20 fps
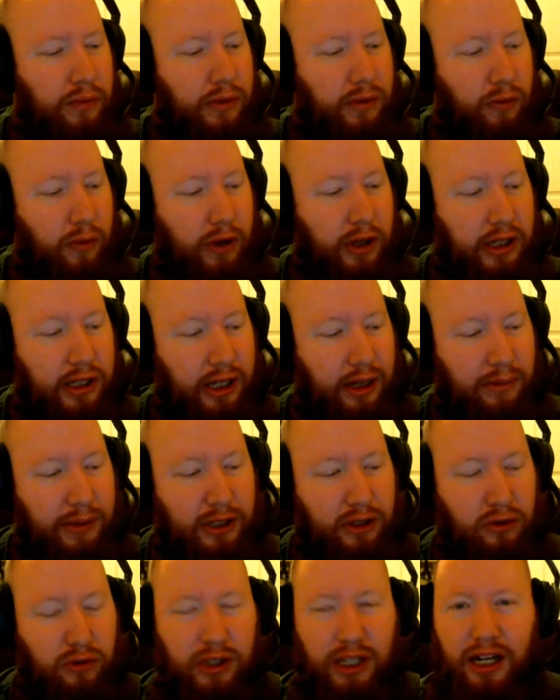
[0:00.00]
one,
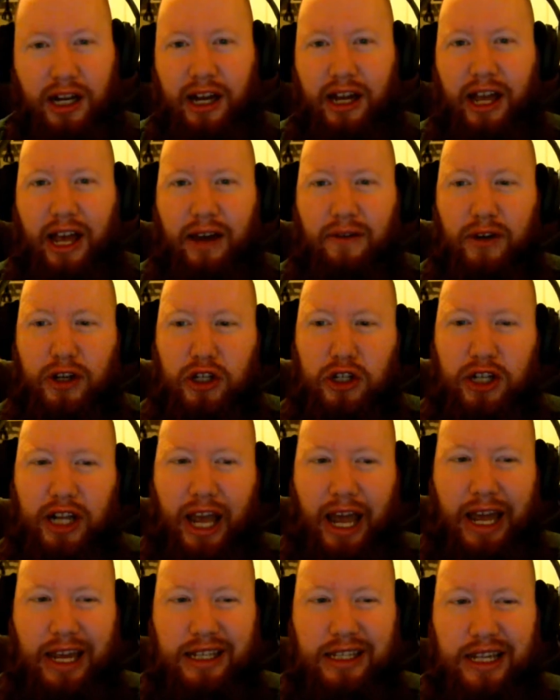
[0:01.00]
do they not have a good
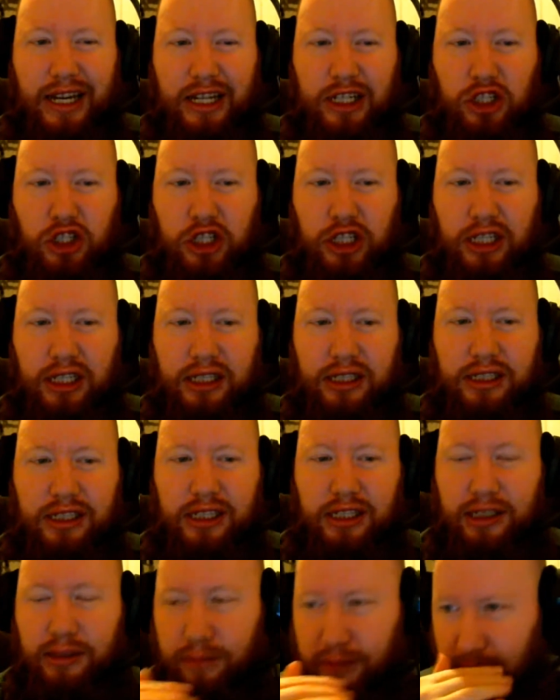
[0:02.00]
anti-cheat
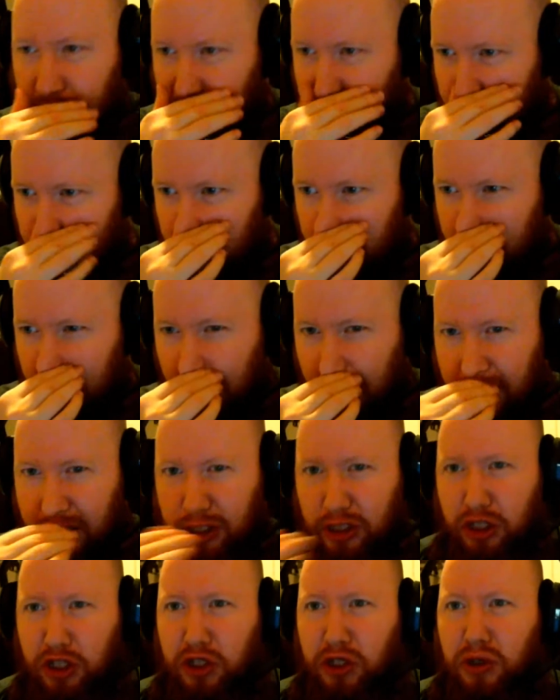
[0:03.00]
system in play? And
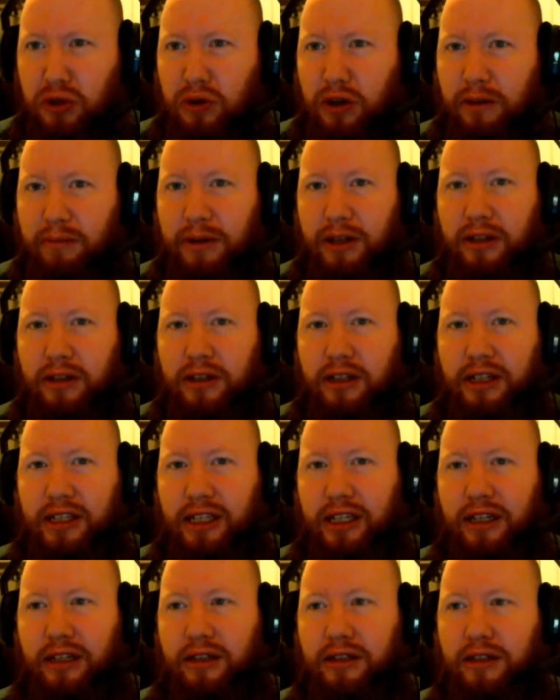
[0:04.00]
two,
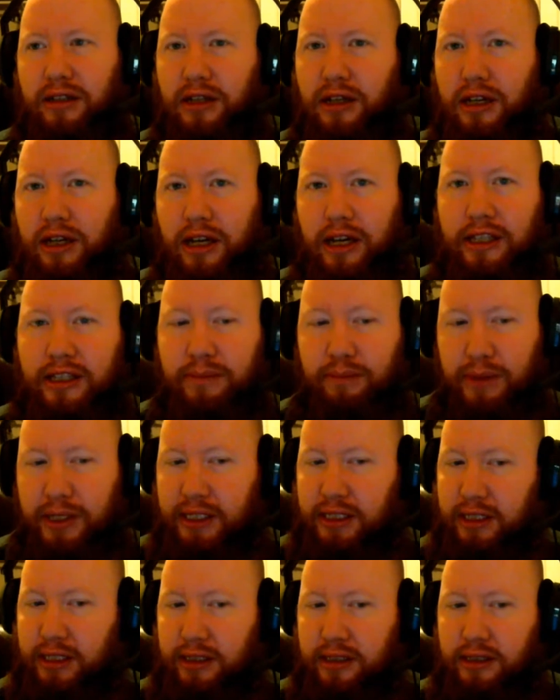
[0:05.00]
again, it's a
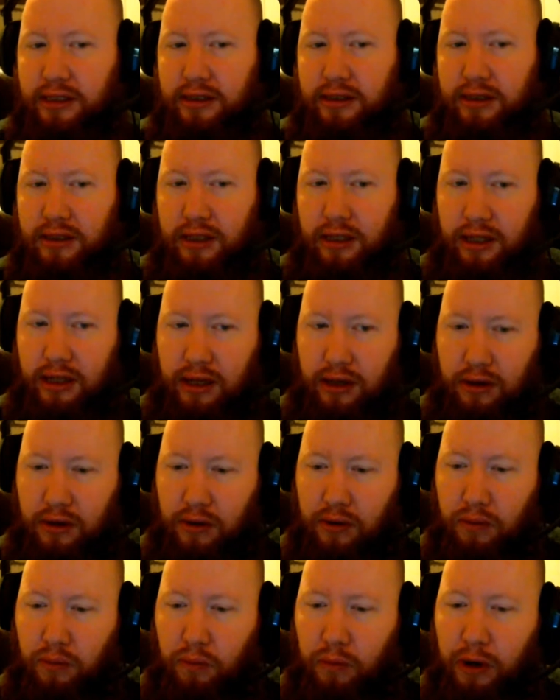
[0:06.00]
business.
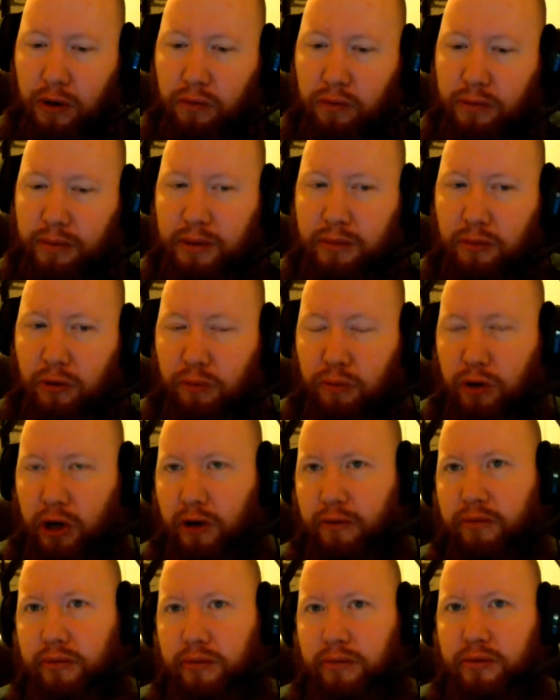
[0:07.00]
What would be more
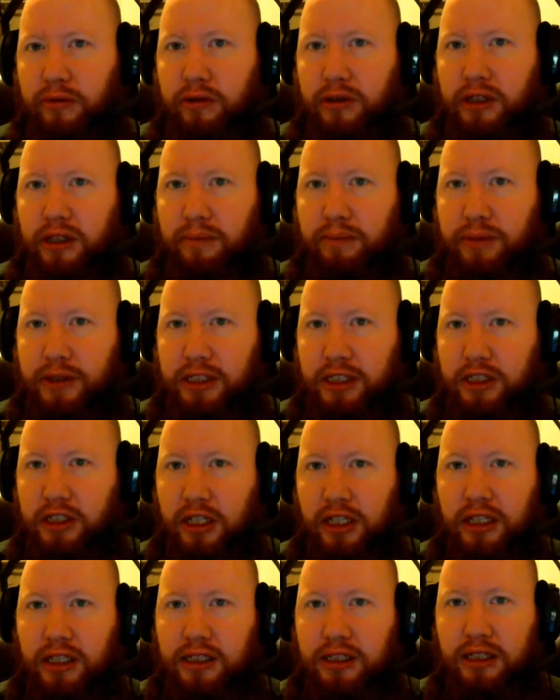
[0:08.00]
profitable? The
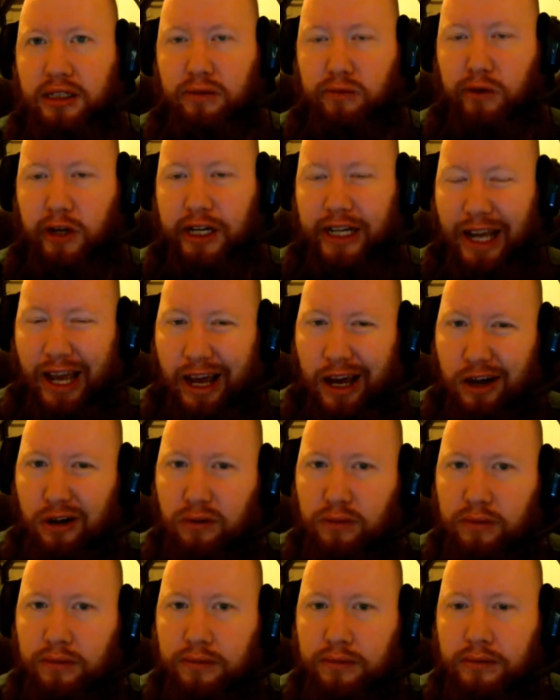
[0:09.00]
position it is in right
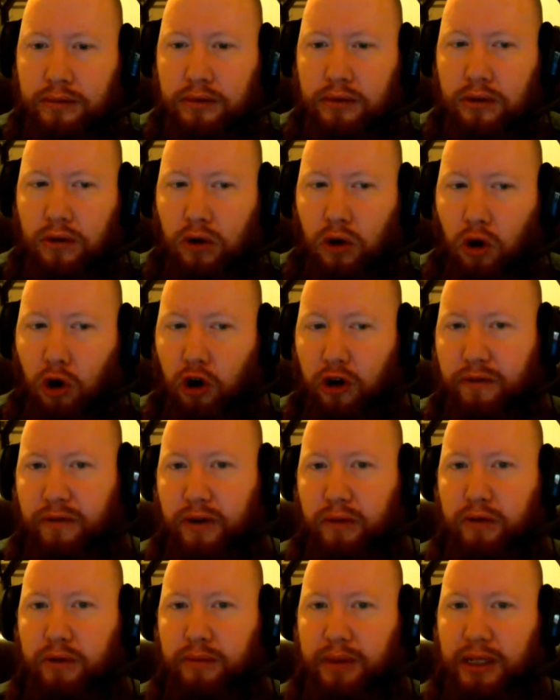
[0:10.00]
now, or if
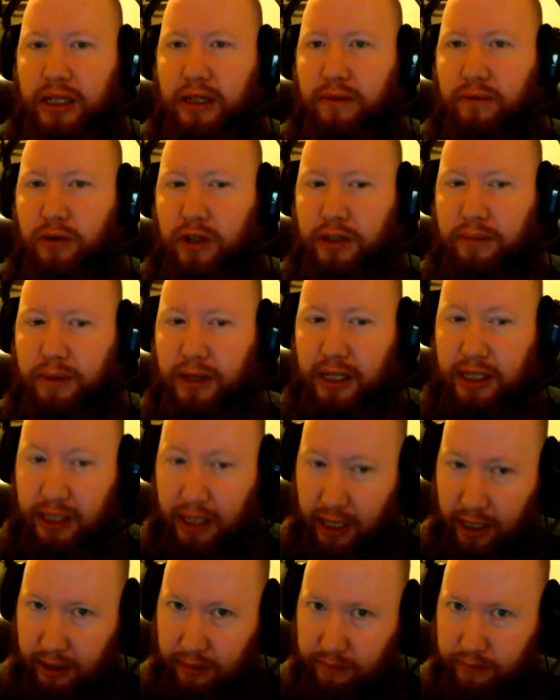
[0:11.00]
it would be a free-to-play
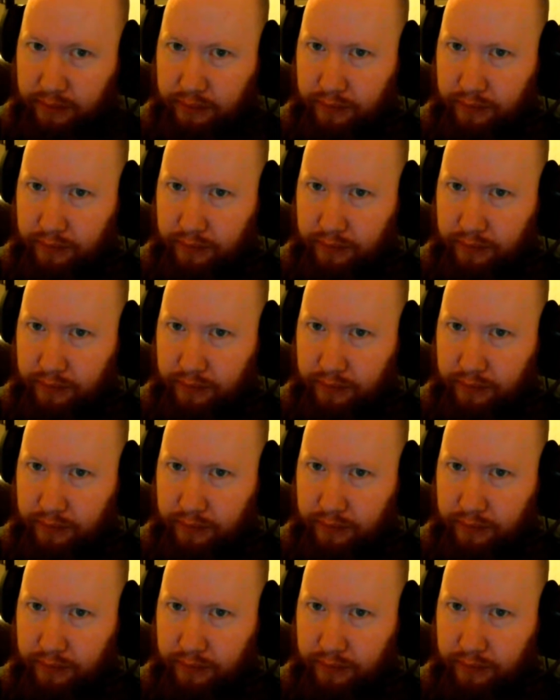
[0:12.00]
game?